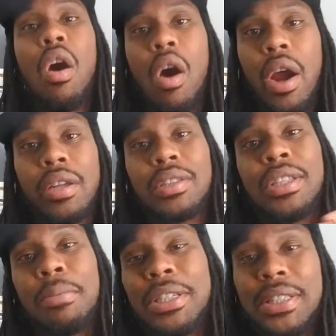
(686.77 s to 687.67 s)
are
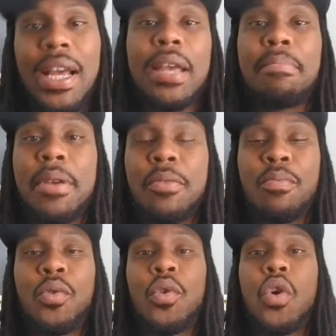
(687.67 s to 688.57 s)
some of the same
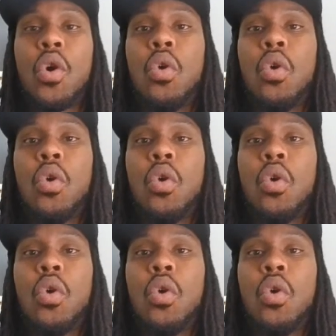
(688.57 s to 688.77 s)
people